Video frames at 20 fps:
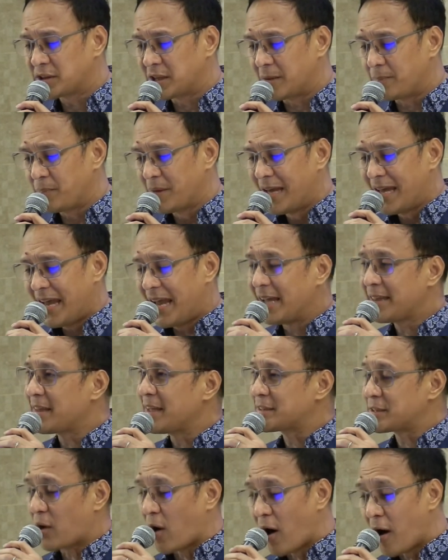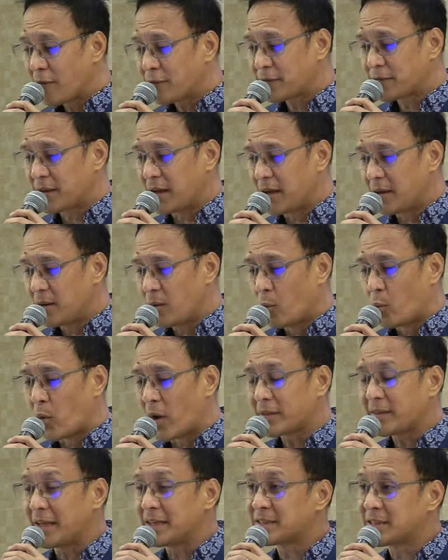worship, it is
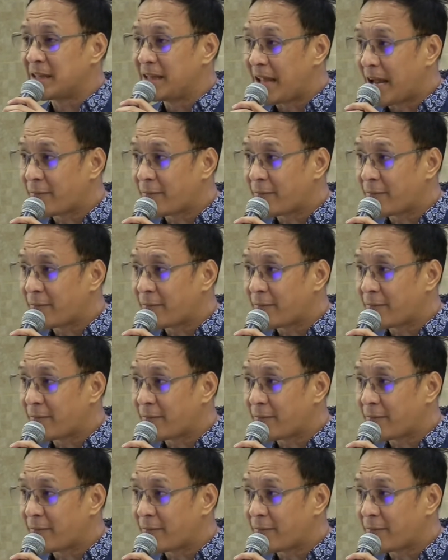often what